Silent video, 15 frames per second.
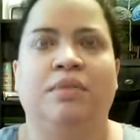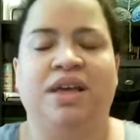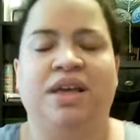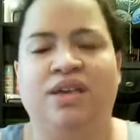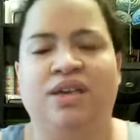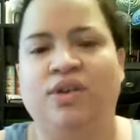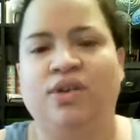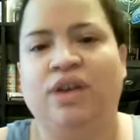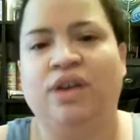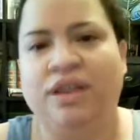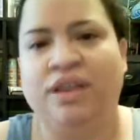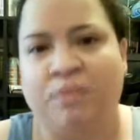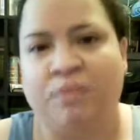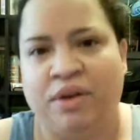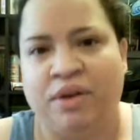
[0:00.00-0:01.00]
But can you look
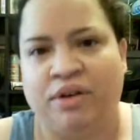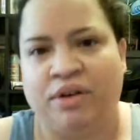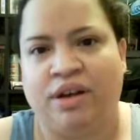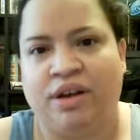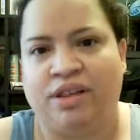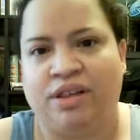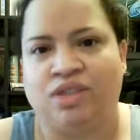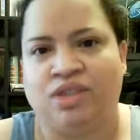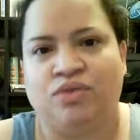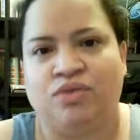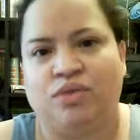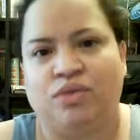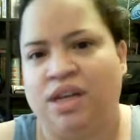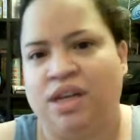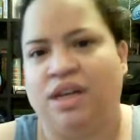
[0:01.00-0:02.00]
in the mirror and
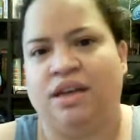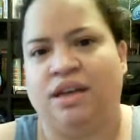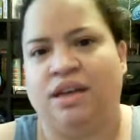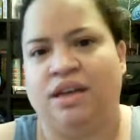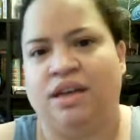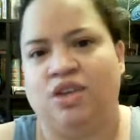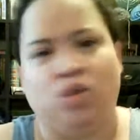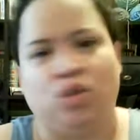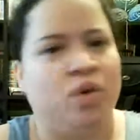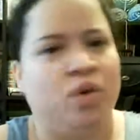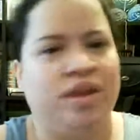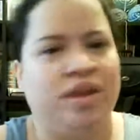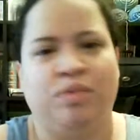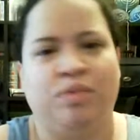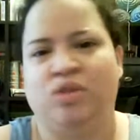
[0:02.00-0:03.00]
just really
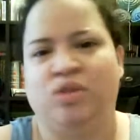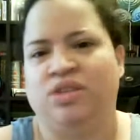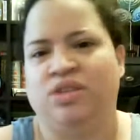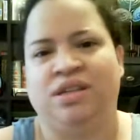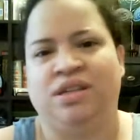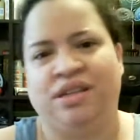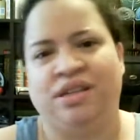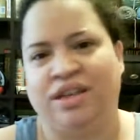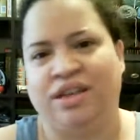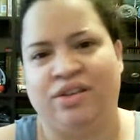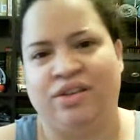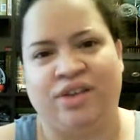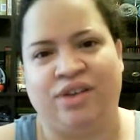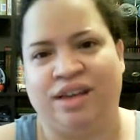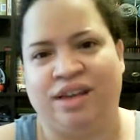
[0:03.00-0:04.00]
enjoy the person on the
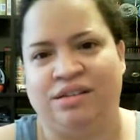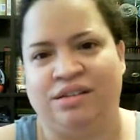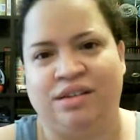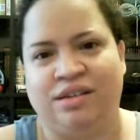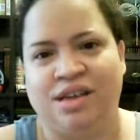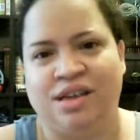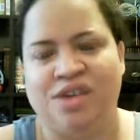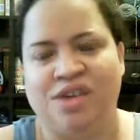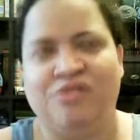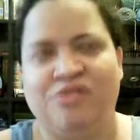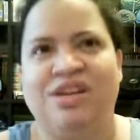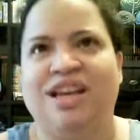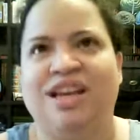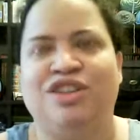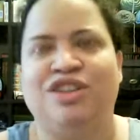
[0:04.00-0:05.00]
other end?
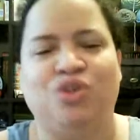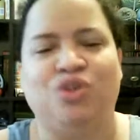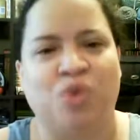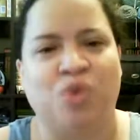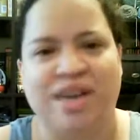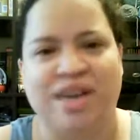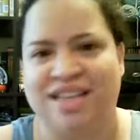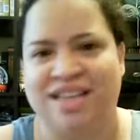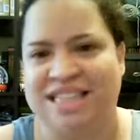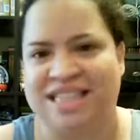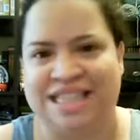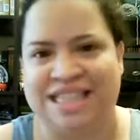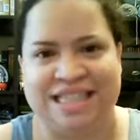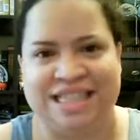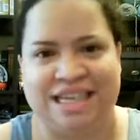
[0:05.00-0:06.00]
Really enjoy
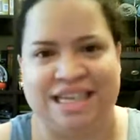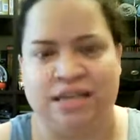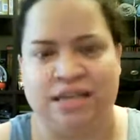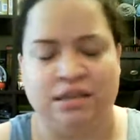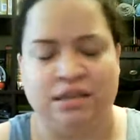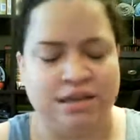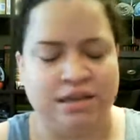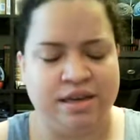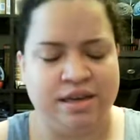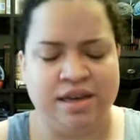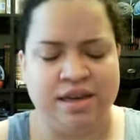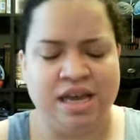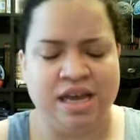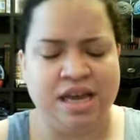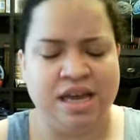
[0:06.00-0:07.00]
existing?
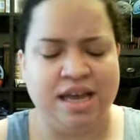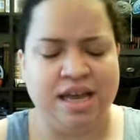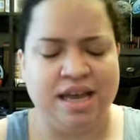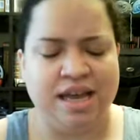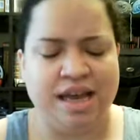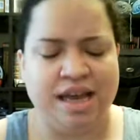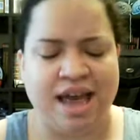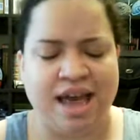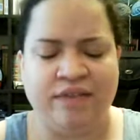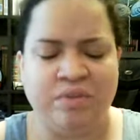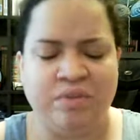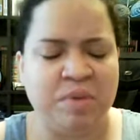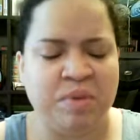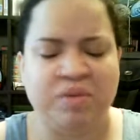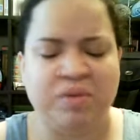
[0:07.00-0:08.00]
I
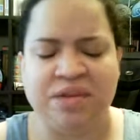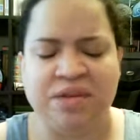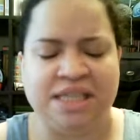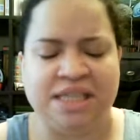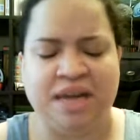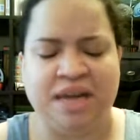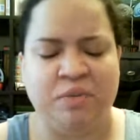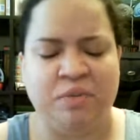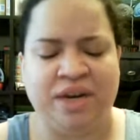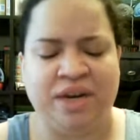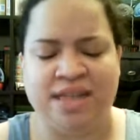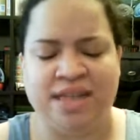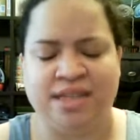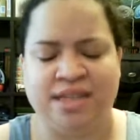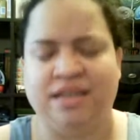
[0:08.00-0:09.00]
remember a time
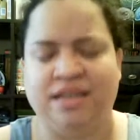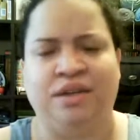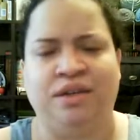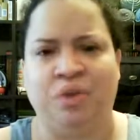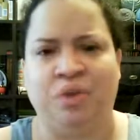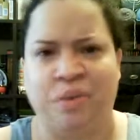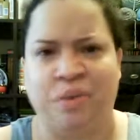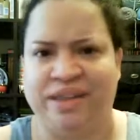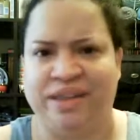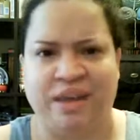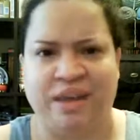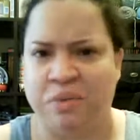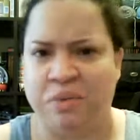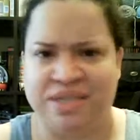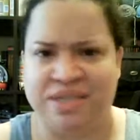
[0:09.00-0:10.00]
when I didn't know what
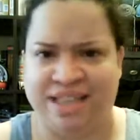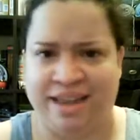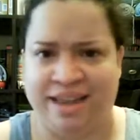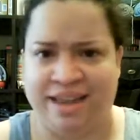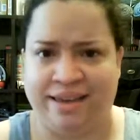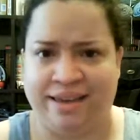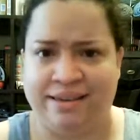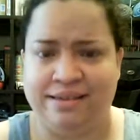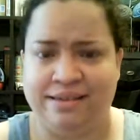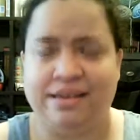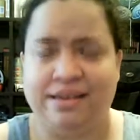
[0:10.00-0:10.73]
that was like.